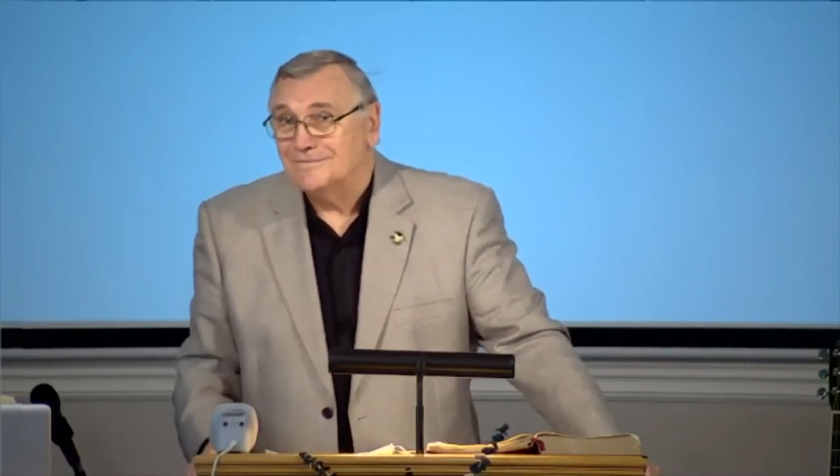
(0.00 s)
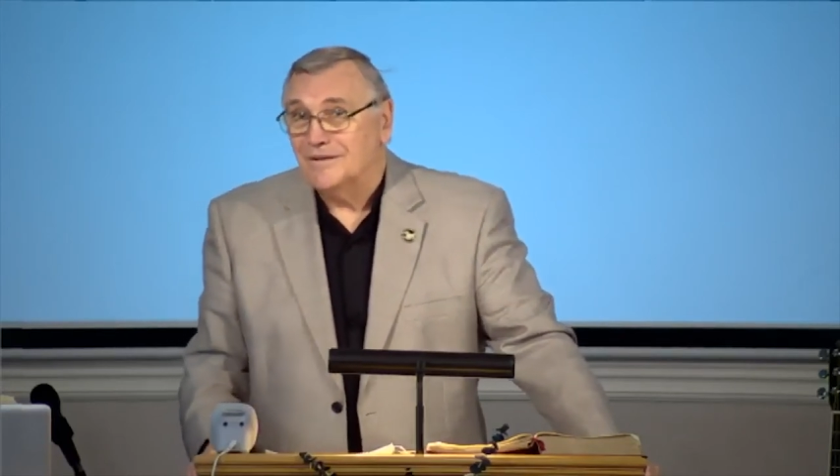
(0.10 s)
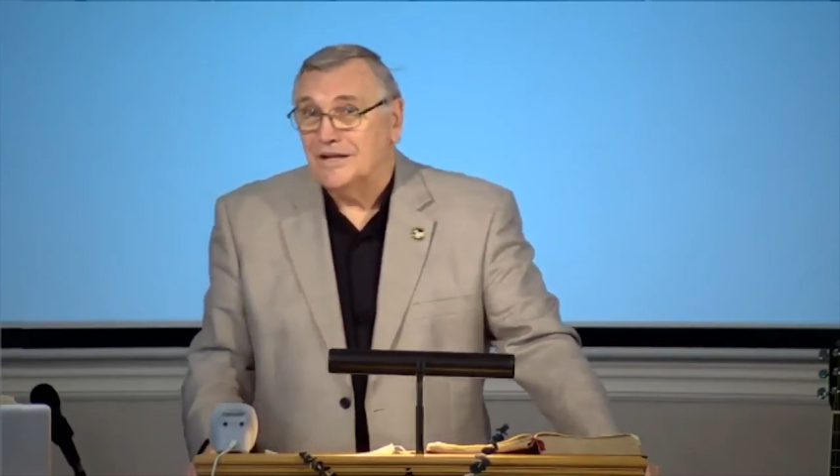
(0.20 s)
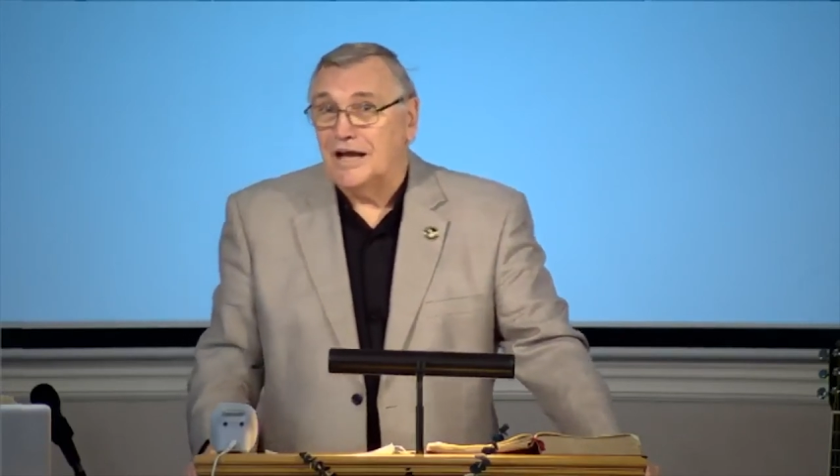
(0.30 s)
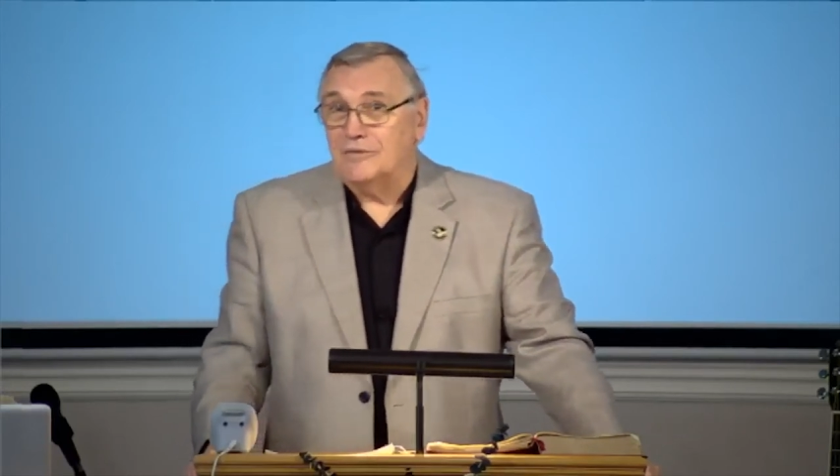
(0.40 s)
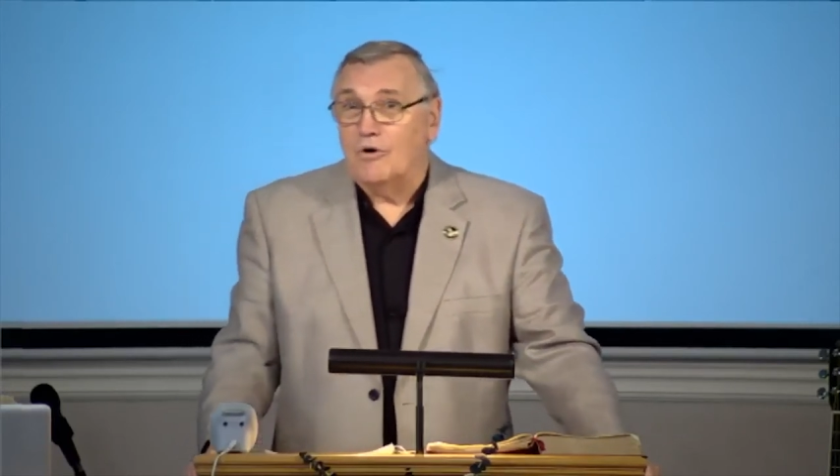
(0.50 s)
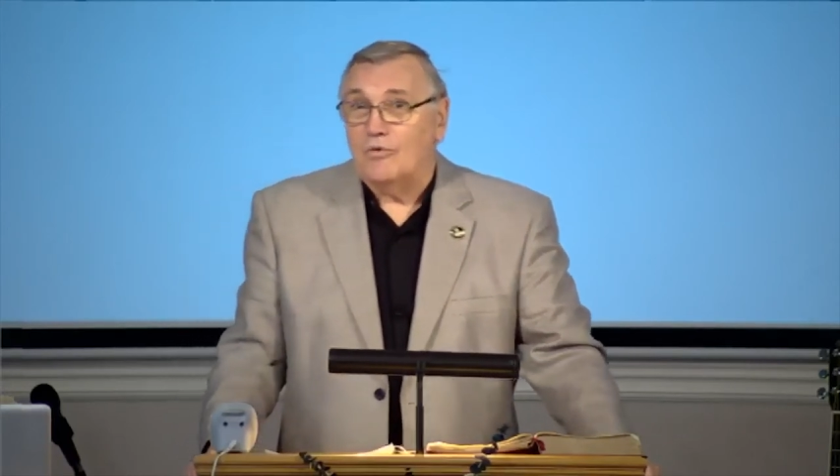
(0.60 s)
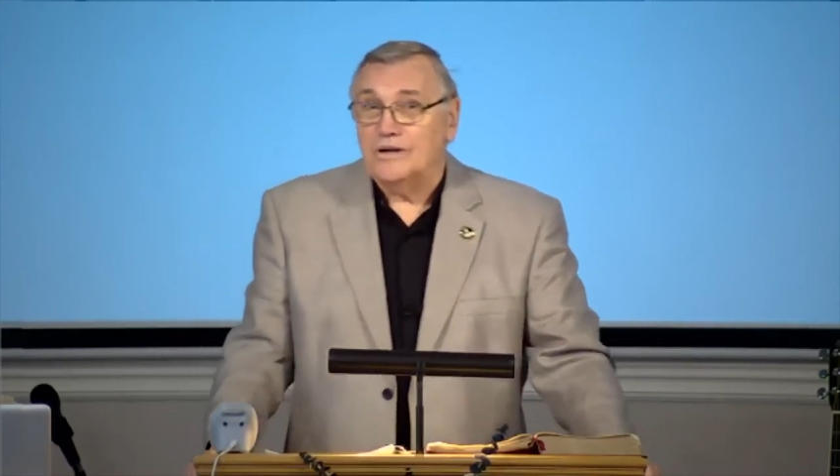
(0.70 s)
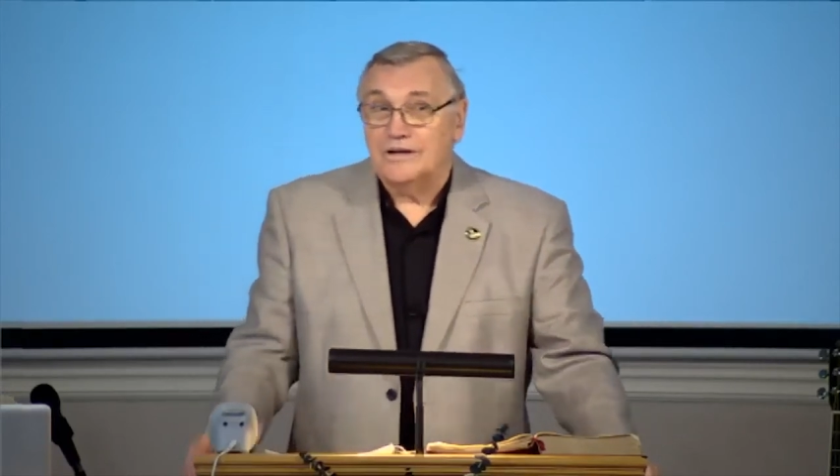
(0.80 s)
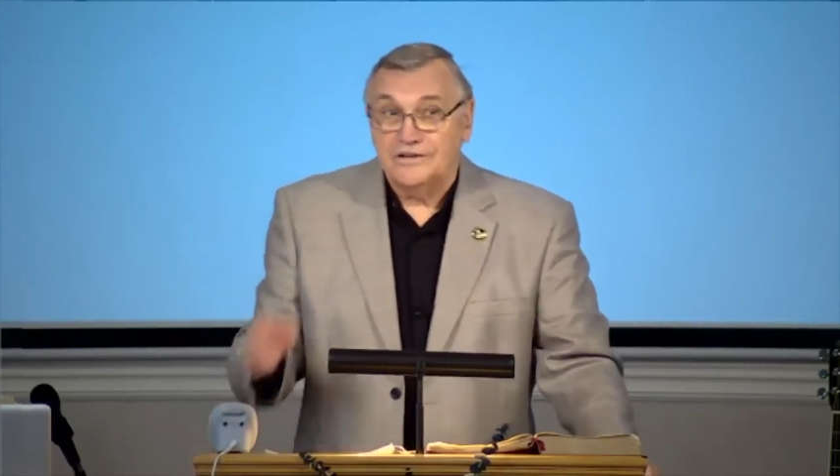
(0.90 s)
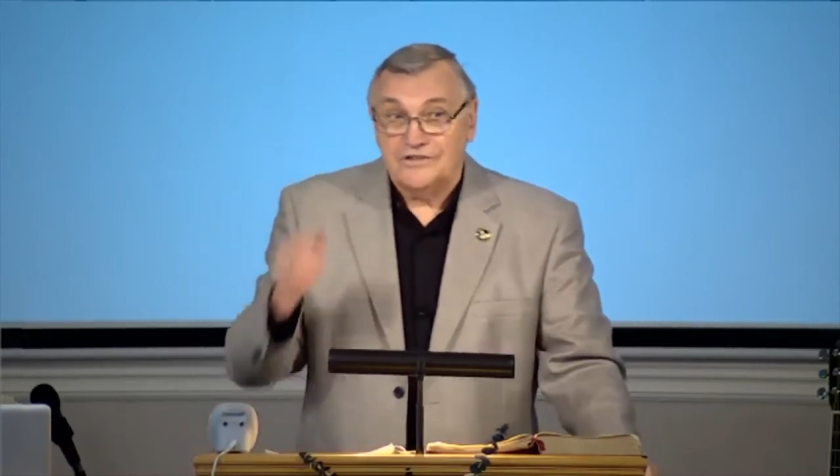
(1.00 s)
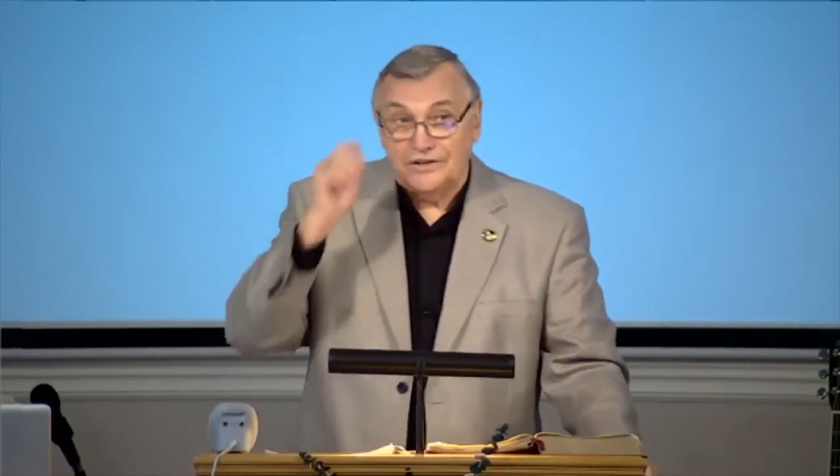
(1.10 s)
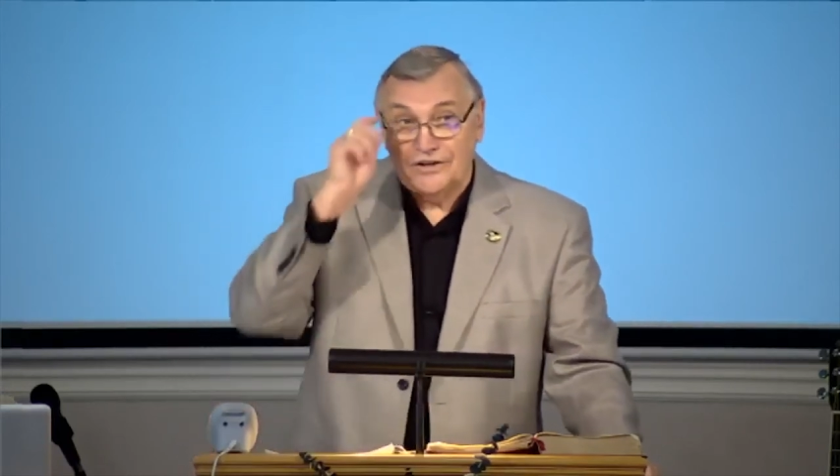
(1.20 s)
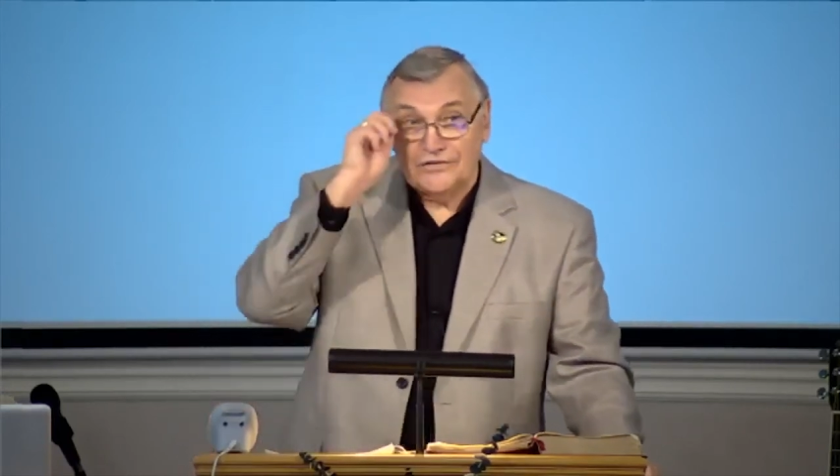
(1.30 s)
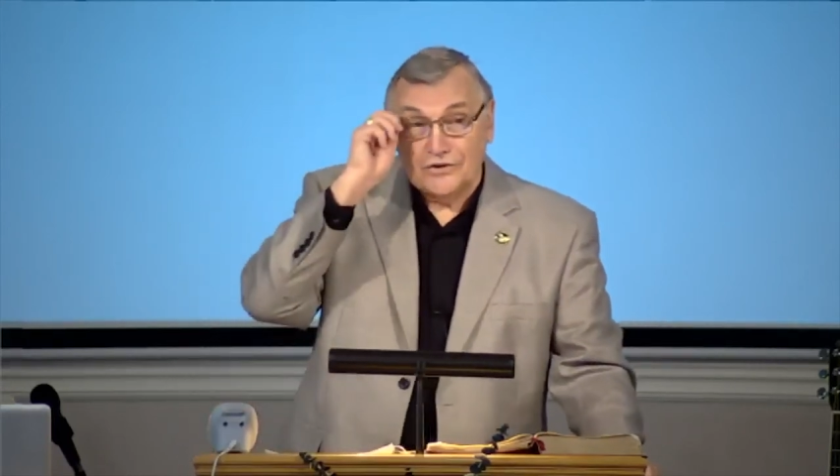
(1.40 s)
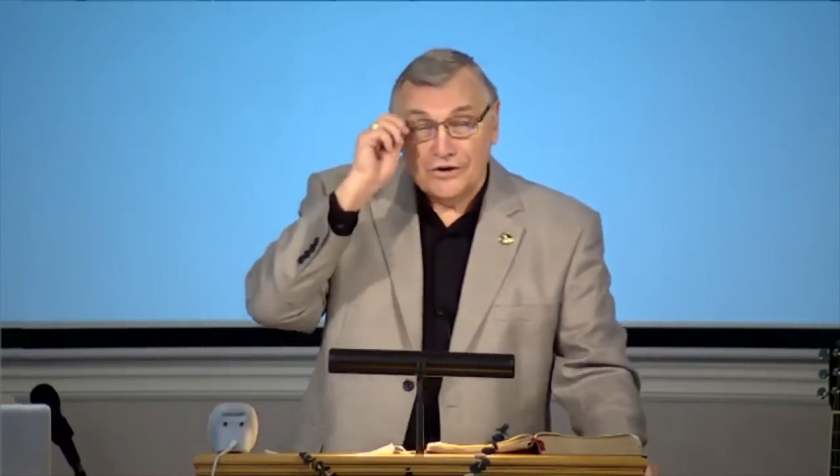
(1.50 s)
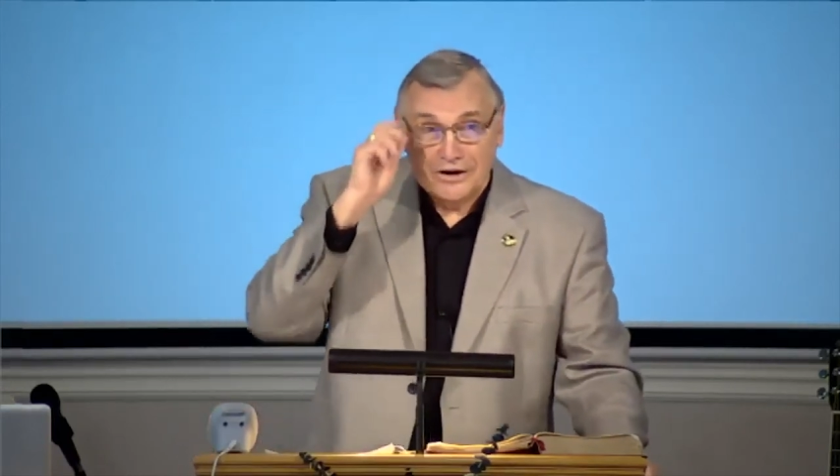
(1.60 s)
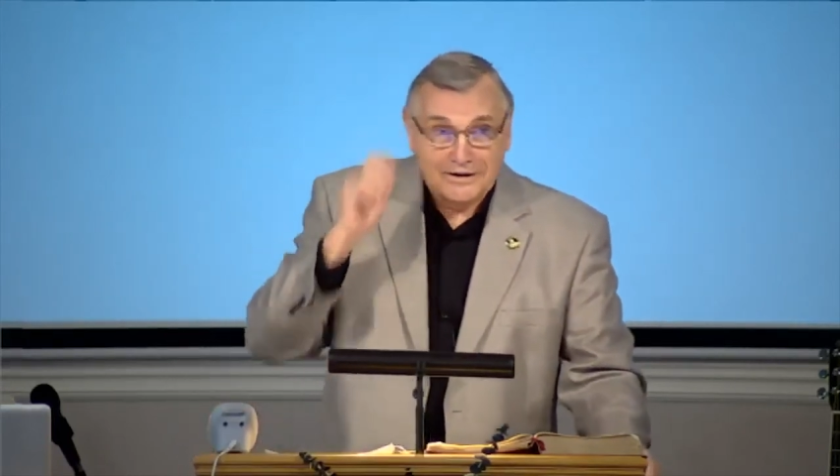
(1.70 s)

You got a moment? He said, Yes, sir.